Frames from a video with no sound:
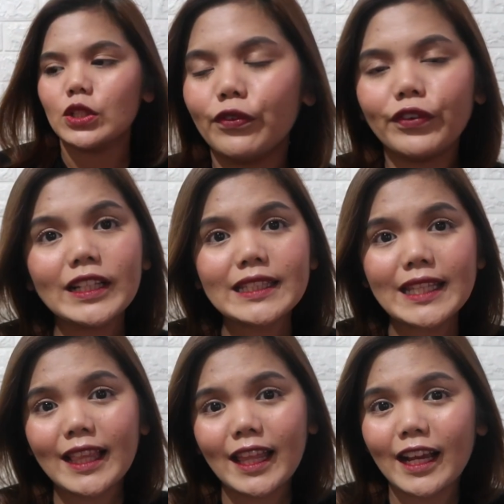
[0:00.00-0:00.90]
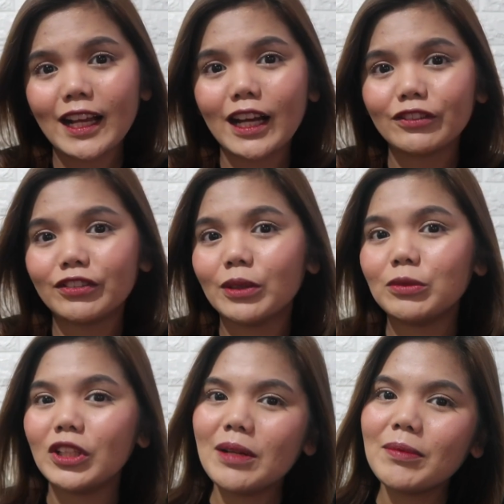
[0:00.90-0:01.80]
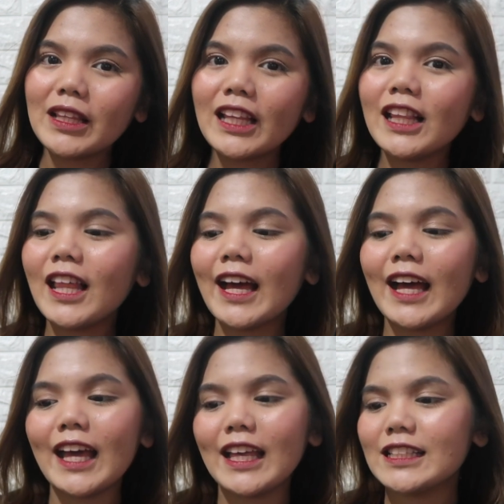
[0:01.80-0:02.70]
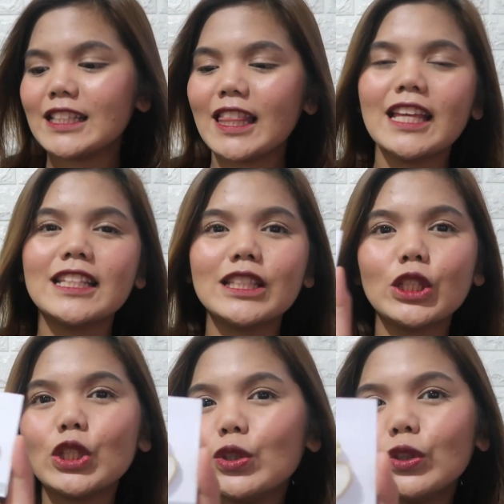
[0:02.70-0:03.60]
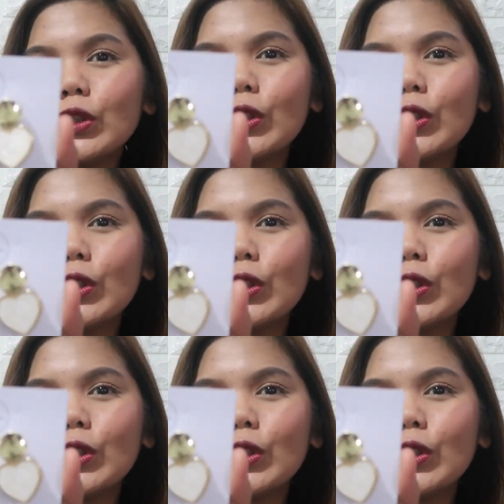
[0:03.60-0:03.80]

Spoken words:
So, first thing that I got from Yuna Manila is this cute